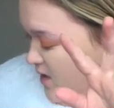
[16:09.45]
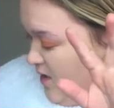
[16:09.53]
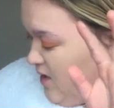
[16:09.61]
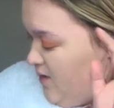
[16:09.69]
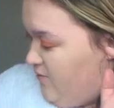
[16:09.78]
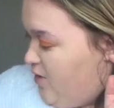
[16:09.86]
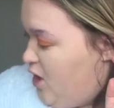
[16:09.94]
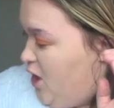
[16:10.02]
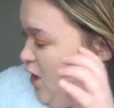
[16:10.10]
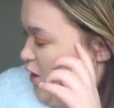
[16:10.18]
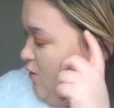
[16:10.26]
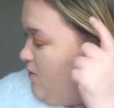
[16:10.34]
I kind of
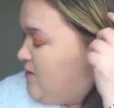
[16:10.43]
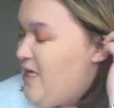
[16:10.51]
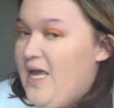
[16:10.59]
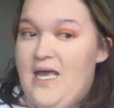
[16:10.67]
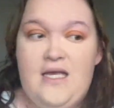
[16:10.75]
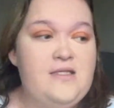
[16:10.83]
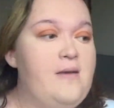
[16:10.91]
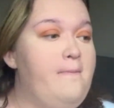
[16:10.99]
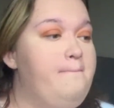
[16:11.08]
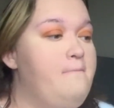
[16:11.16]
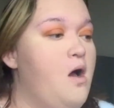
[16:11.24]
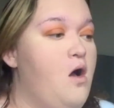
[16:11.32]
use is
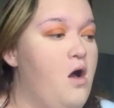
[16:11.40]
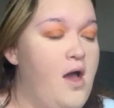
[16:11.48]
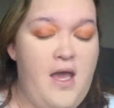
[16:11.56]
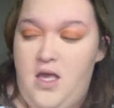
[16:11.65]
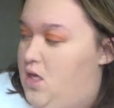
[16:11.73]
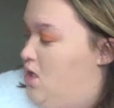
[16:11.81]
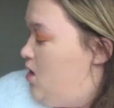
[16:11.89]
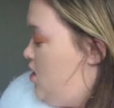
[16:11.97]
my